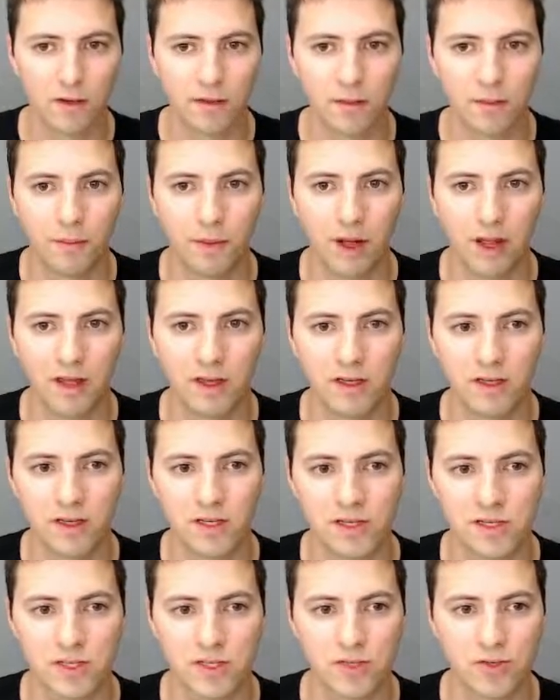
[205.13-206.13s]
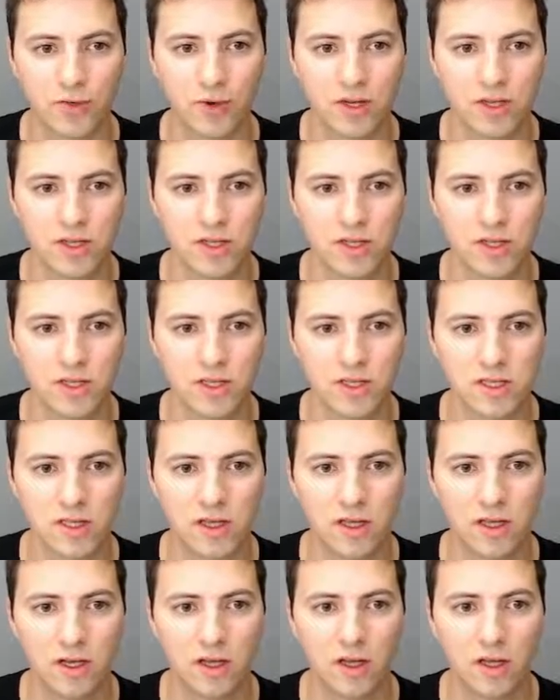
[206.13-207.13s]
by these instructions.
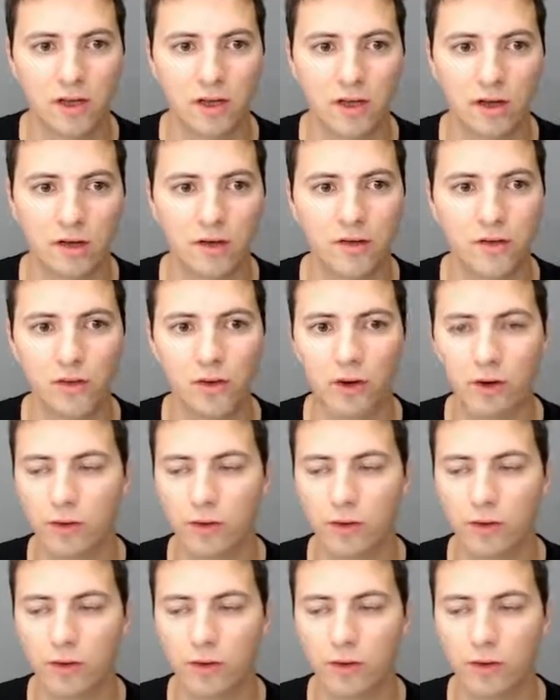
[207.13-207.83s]
If you are